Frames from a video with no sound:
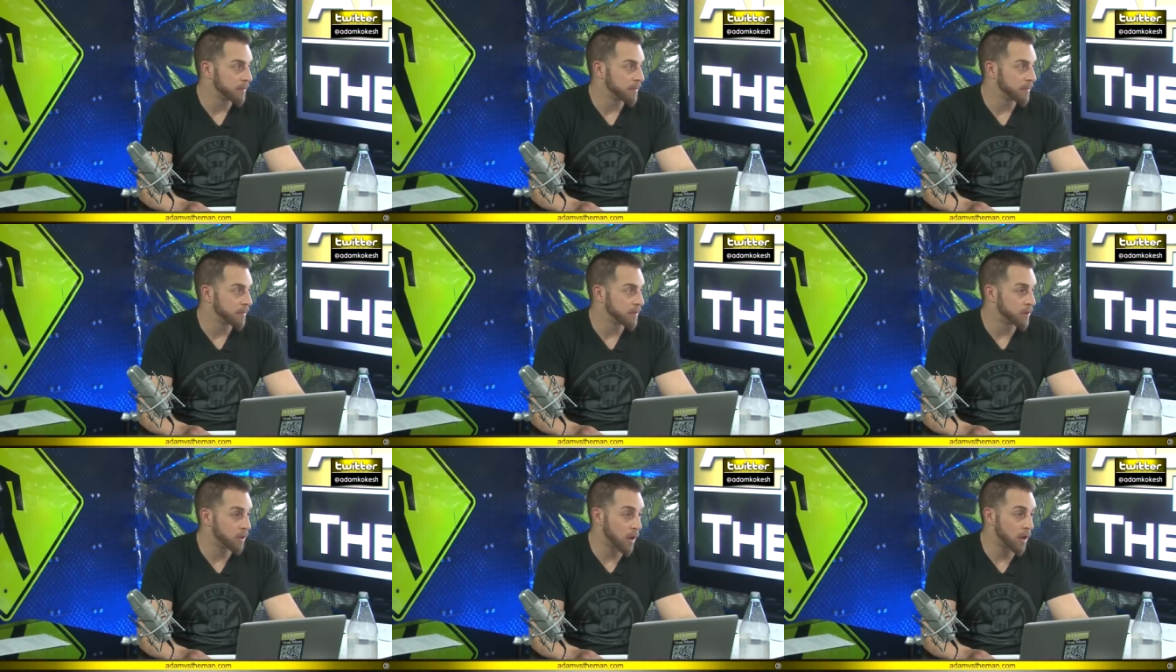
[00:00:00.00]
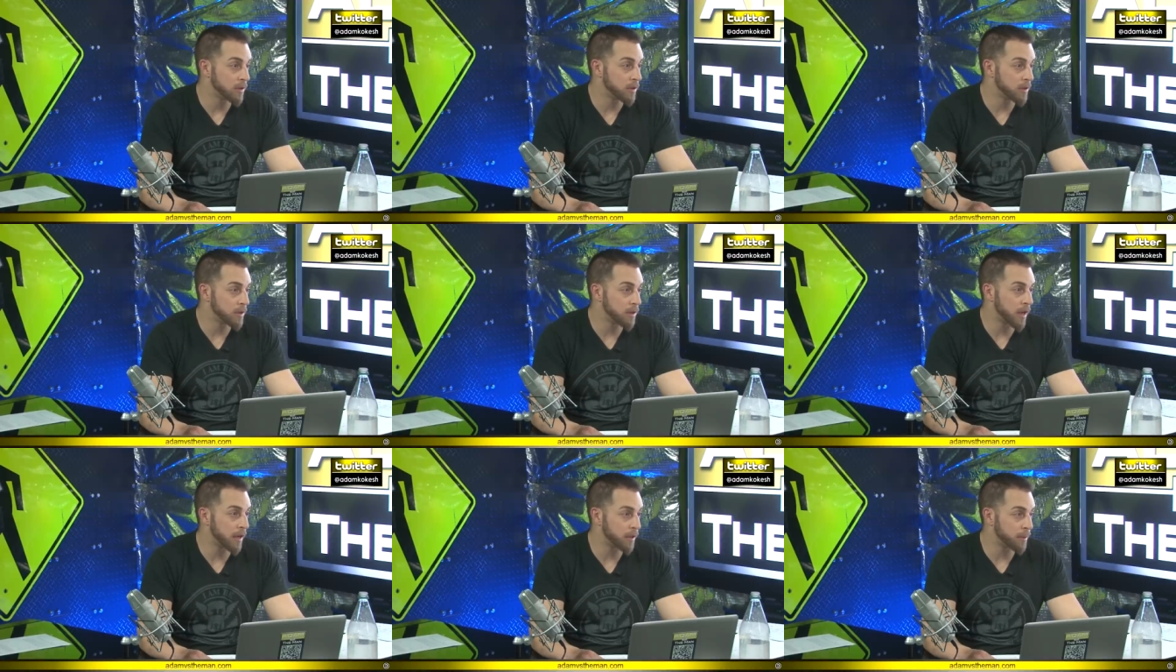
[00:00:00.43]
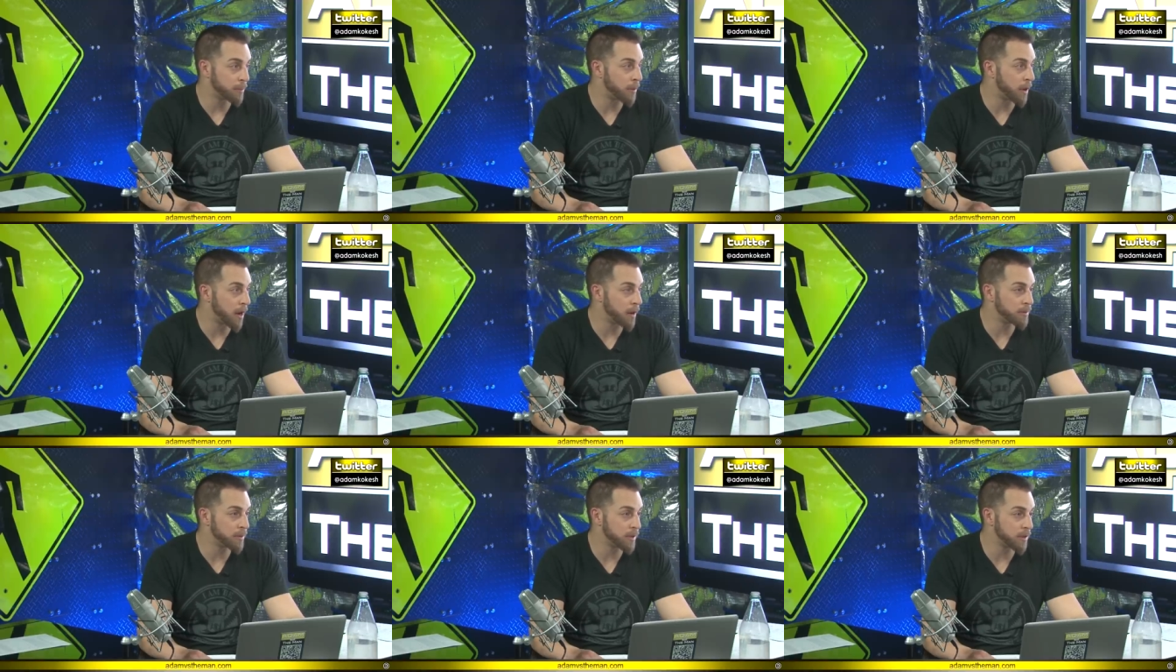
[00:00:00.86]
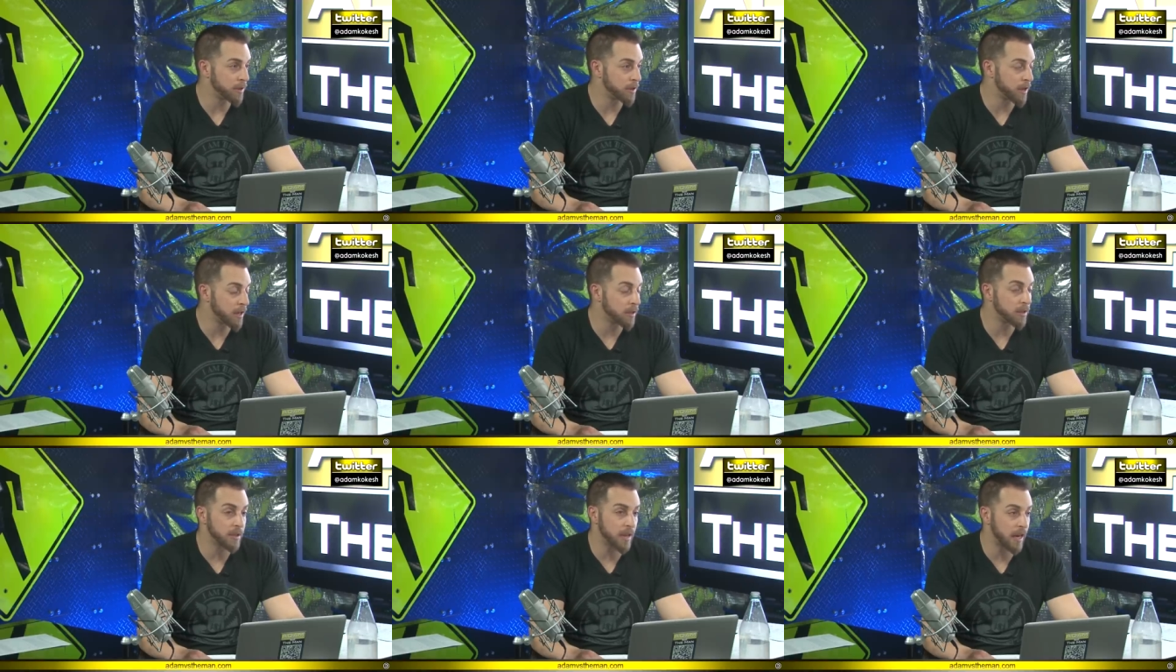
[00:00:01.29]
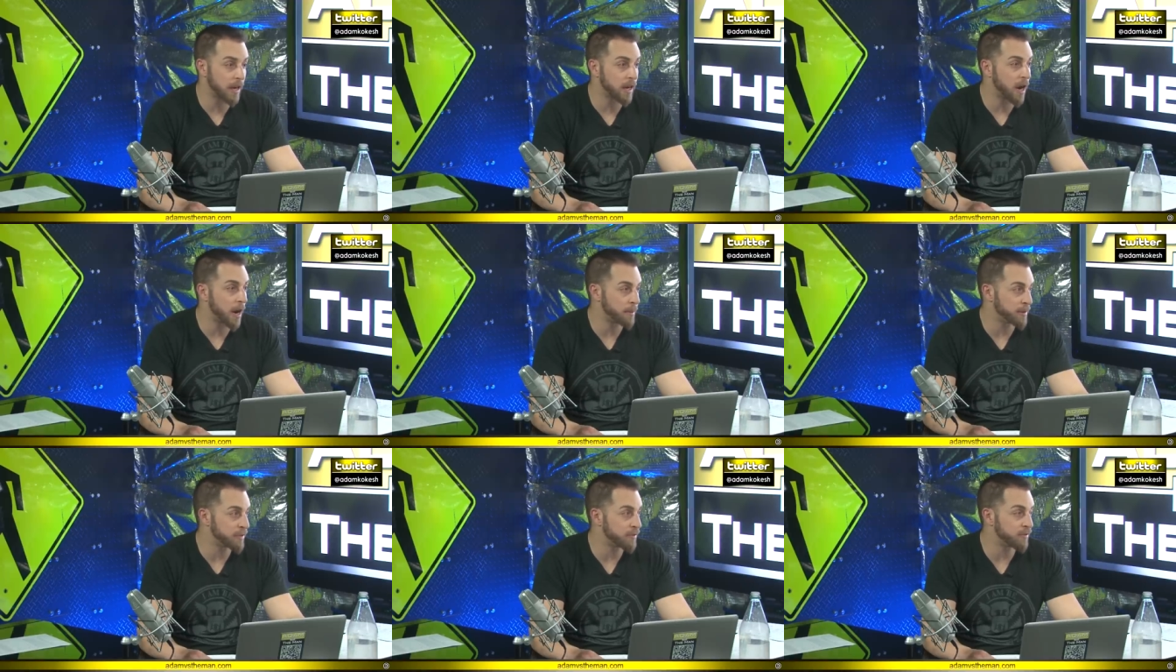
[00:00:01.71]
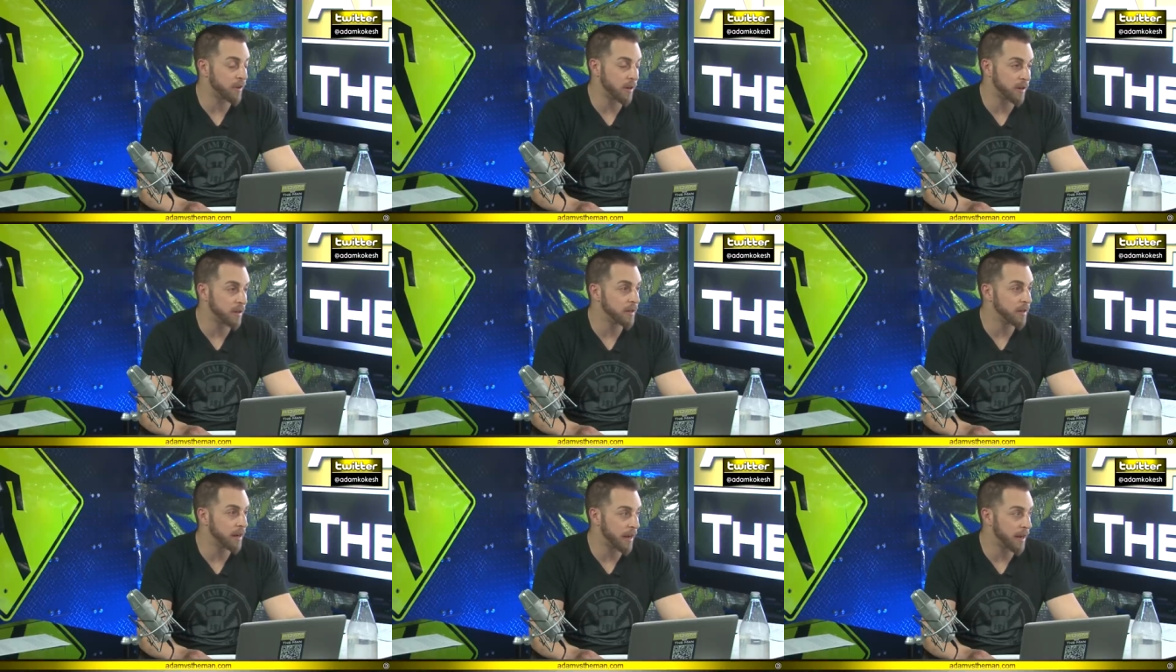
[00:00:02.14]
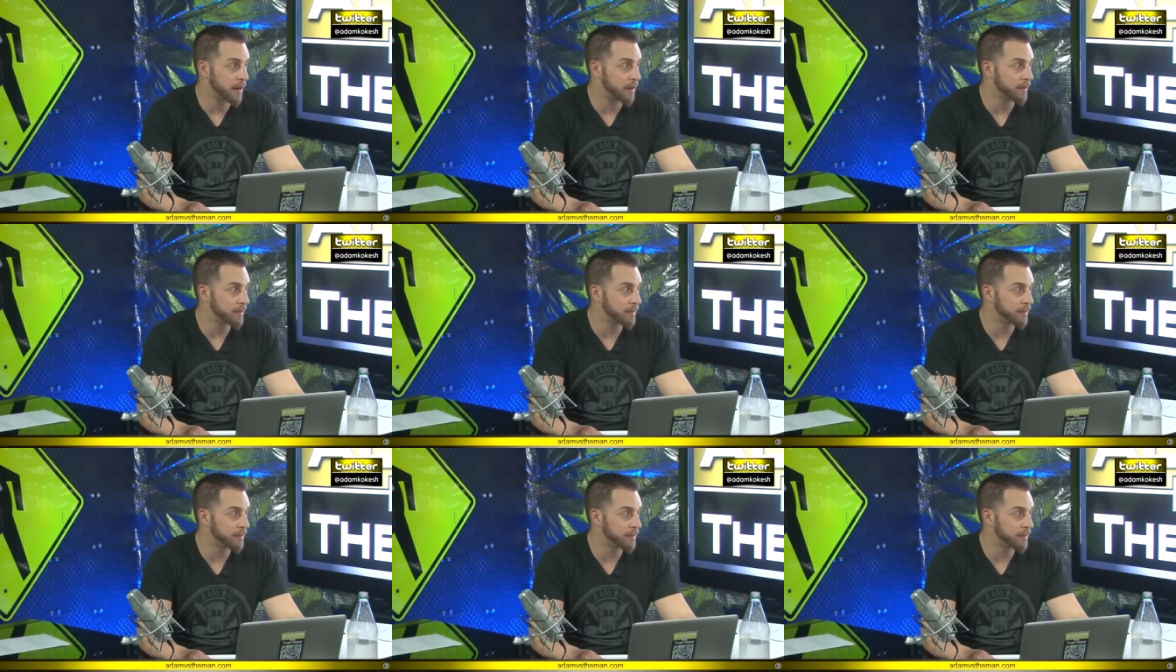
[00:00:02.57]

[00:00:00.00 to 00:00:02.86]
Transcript: As long as he's got the barbs in his chest, that cop is fucking dead.